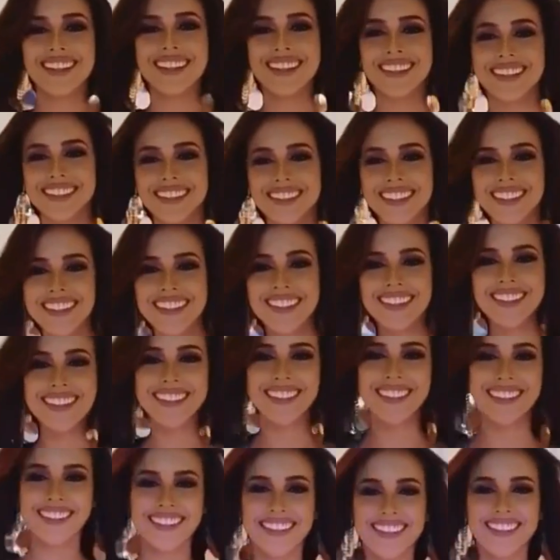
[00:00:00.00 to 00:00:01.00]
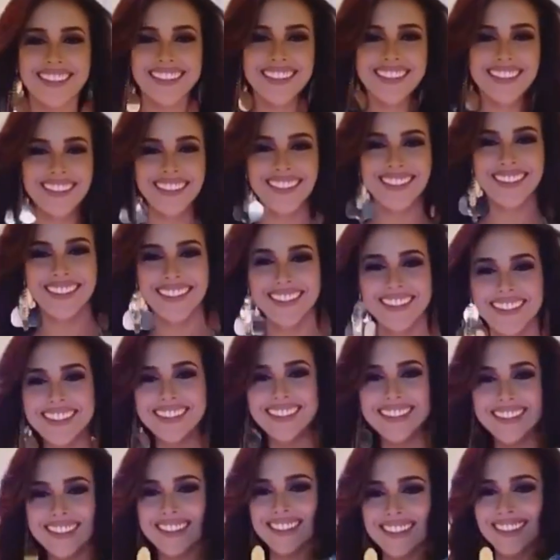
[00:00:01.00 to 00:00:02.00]
whoever her coach is
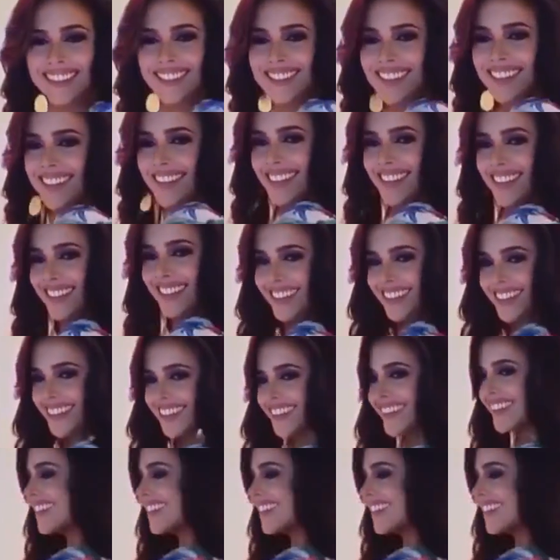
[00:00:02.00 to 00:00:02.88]
impeccable. Whoever her coach